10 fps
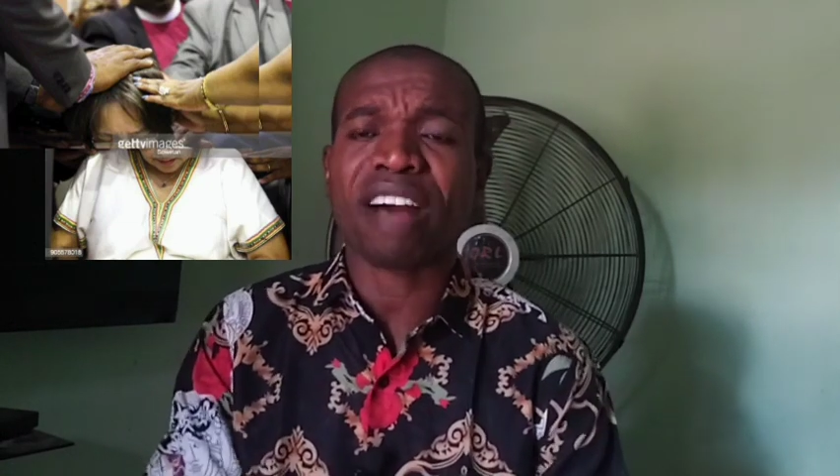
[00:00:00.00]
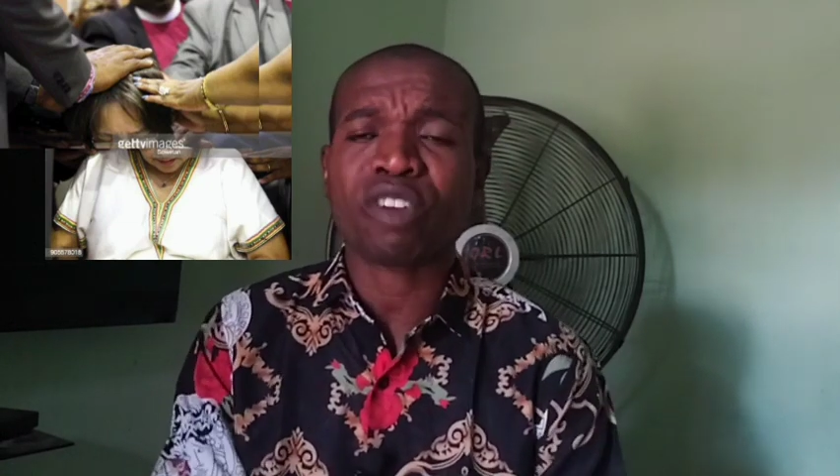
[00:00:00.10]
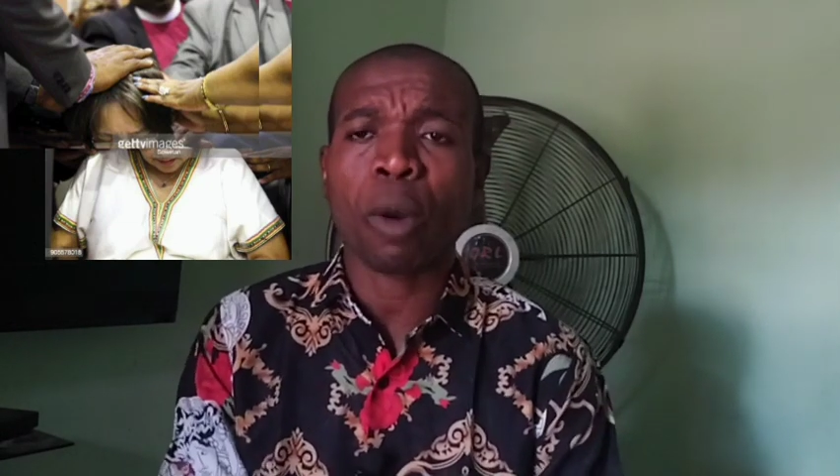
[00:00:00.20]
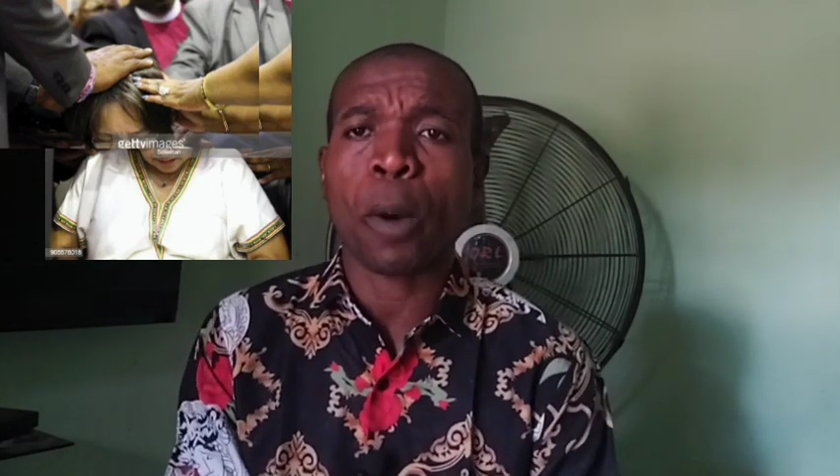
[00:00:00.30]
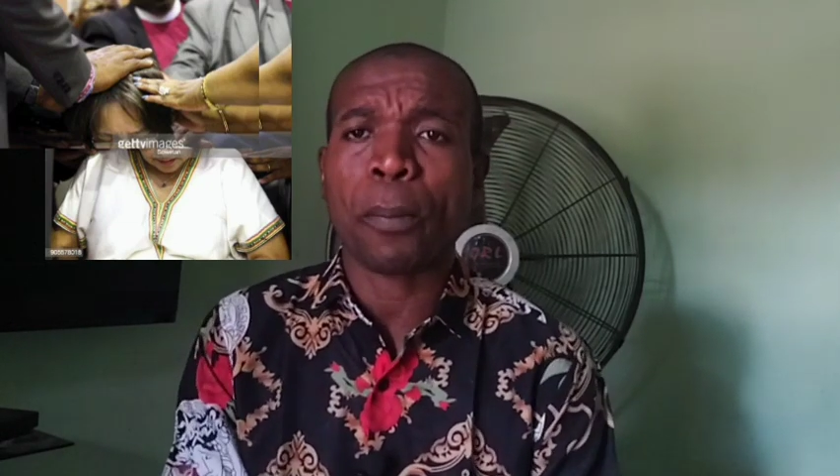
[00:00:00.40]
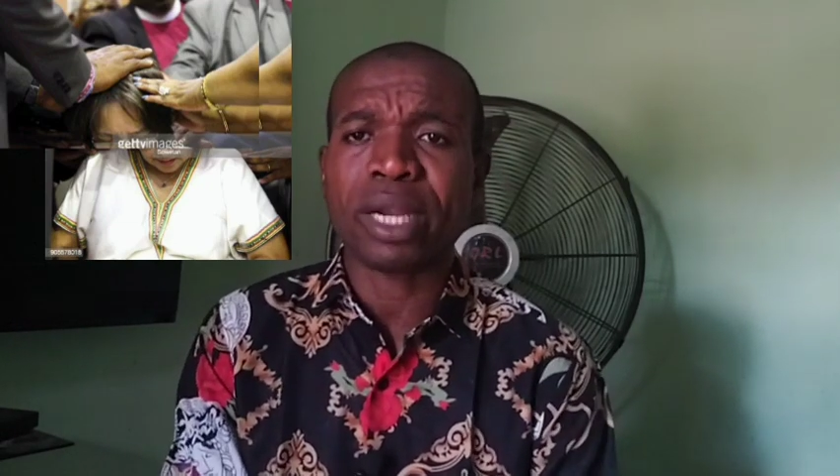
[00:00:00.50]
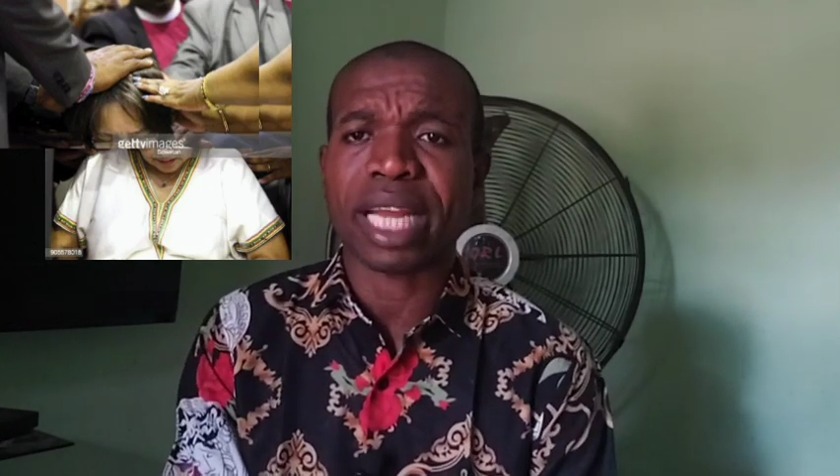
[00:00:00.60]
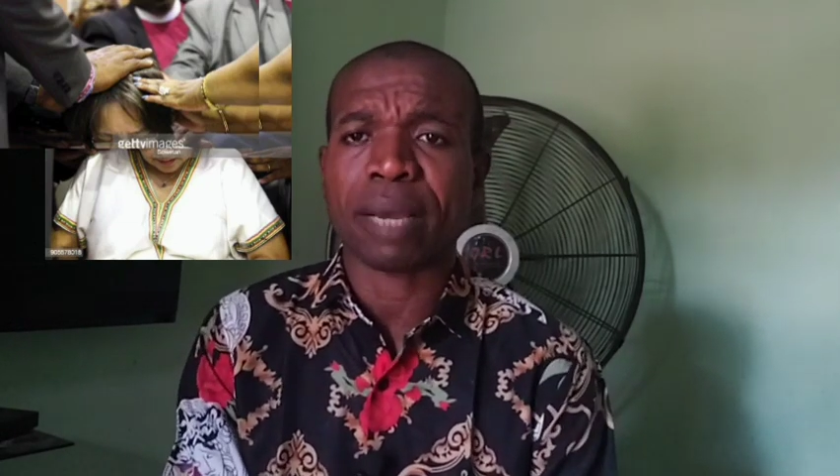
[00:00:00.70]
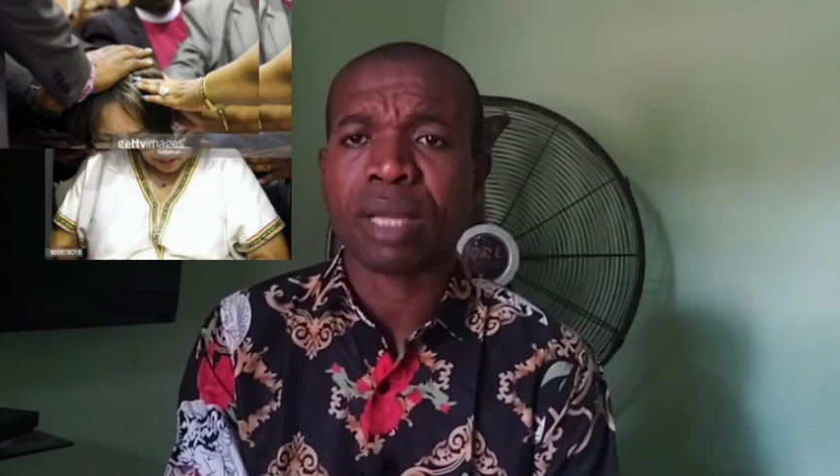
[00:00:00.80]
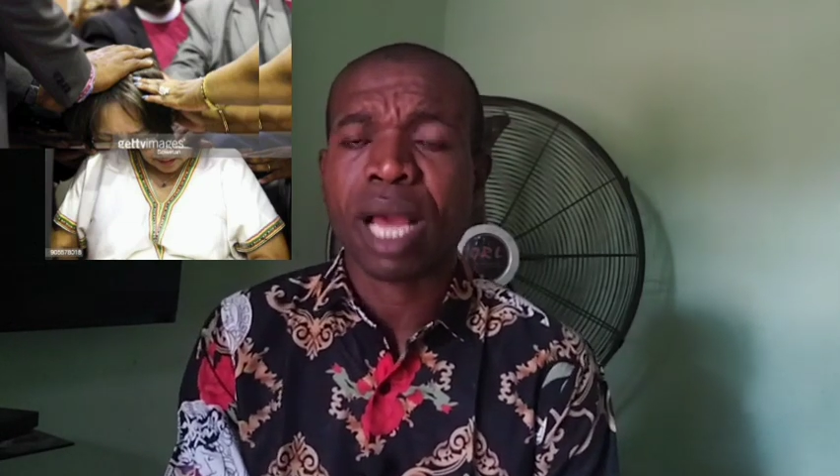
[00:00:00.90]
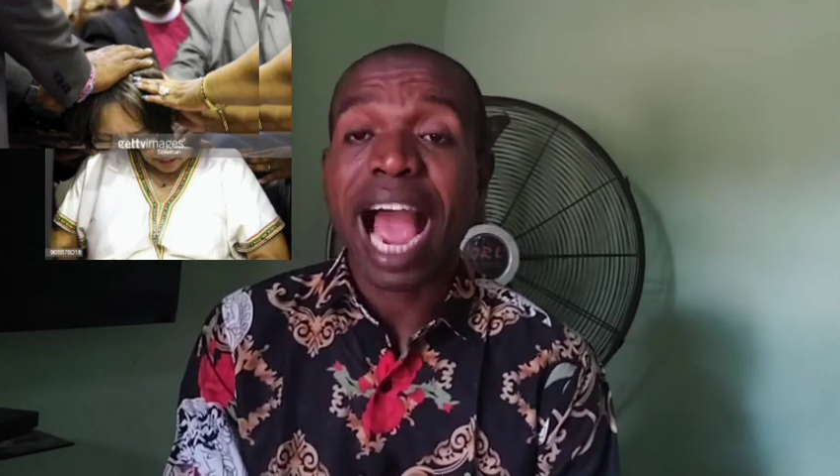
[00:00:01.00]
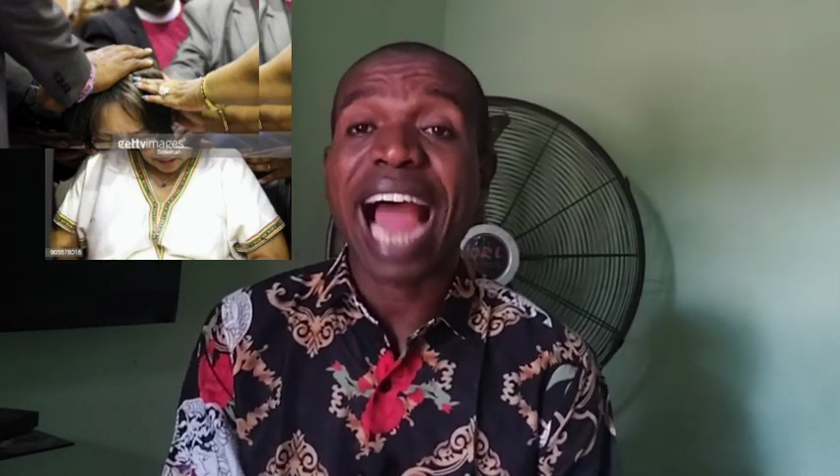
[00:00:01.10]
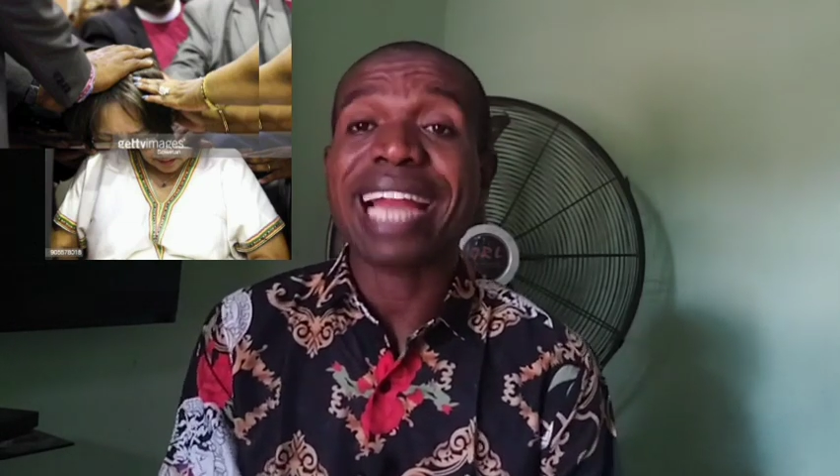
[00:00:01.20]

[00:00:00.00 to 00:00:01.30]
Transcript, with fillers: have come upon them,